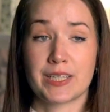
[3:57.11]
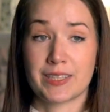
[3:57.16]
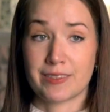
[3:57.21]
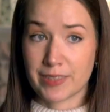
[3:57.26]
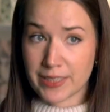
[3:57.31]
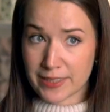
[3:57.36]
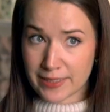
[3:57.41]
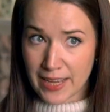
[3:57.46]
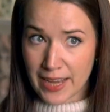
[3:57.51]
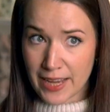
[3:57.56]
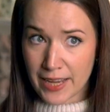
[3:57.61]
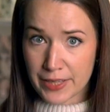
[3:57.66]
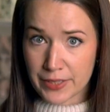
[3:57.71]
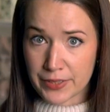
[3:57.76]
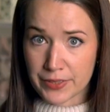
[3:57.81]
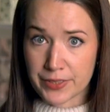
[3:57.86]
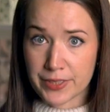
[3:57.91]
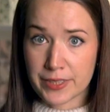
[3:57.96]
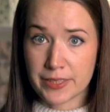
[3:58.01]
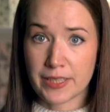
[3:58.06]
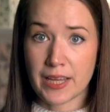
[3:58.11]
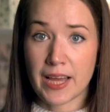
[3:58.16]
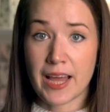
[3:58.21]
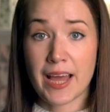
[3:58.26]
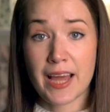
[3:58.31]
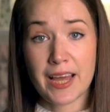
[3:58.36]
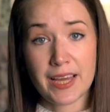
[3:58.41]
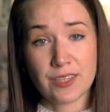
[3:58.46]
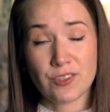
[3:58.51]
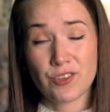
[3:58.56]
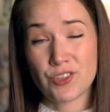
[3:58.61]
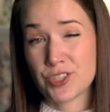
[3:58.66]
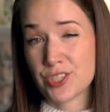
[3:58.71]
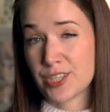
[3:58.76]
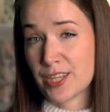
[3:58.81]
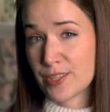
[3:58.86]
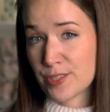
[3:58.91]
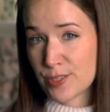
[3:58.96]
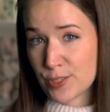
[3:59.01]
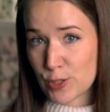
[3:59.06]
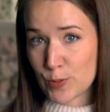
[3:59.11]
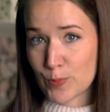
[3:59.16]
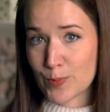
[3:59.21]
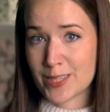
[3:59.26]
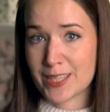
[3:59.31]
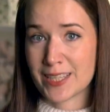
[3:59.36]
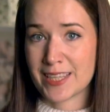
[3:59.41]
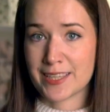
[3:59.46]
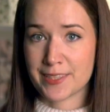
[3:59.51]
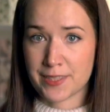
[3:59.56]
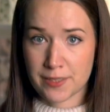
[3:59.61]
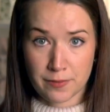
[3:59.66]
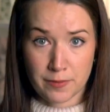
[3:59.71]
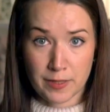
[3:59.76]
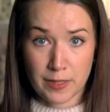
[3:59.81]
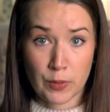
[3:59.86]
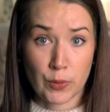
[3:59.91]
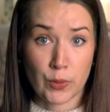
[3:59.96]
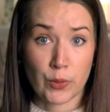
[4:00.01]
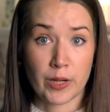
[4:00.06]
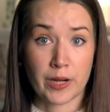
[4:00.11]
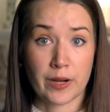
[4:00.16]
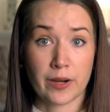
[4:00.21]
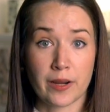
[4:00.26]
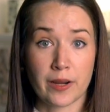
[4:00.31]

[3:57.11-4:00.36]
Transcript: retired, and she assumes he's a widower.